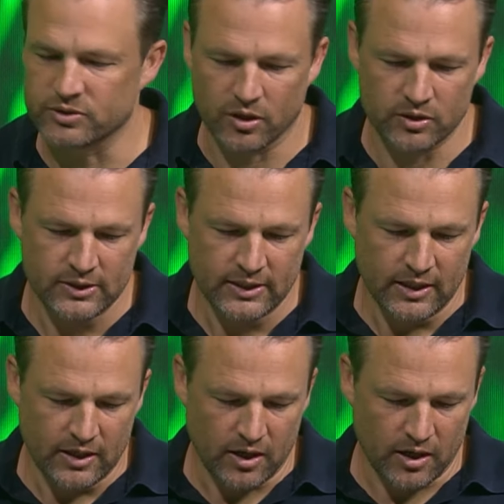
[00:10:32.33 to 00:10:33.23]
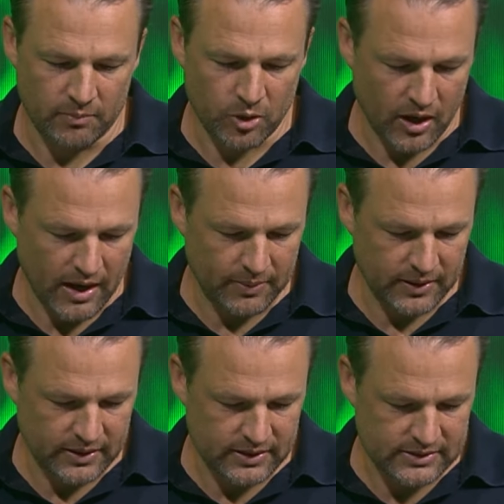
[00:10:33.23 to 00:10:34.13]
So I'm not happy
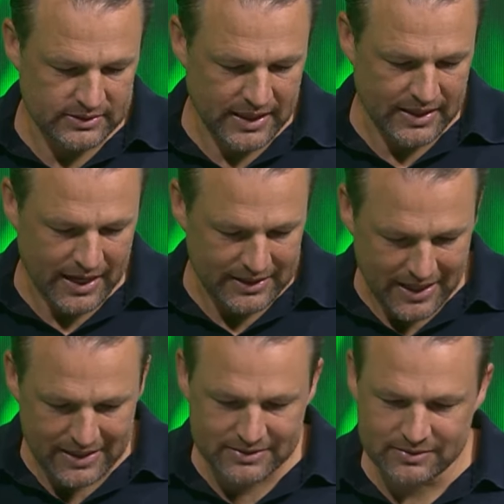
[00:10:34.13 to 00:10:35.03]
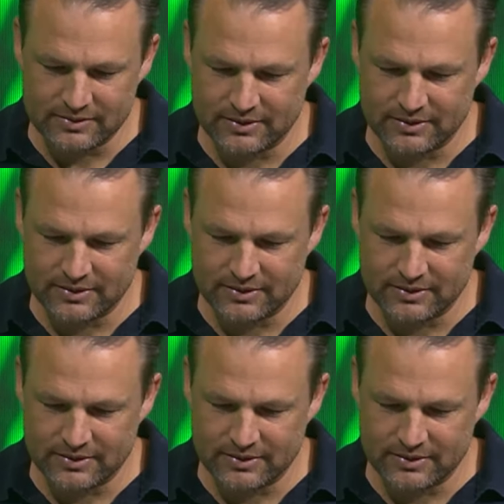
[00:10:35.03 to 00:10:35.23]
to say that yet.